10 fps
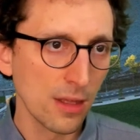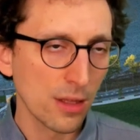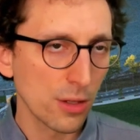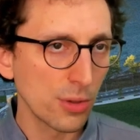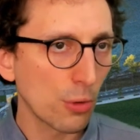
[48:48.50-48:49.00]

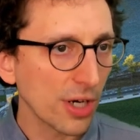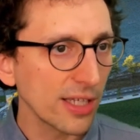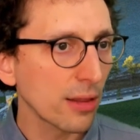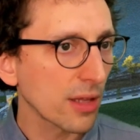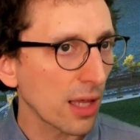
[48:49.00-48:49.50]
So the work I
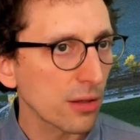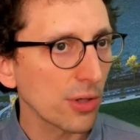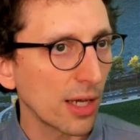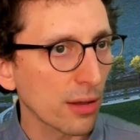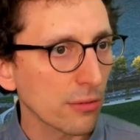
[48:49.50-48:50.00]

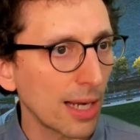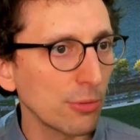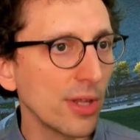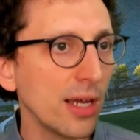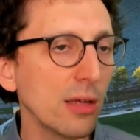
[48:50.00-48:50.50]
described
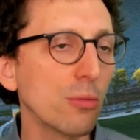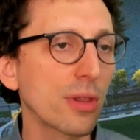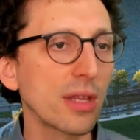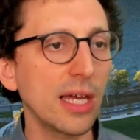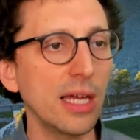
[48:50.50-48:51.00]
today was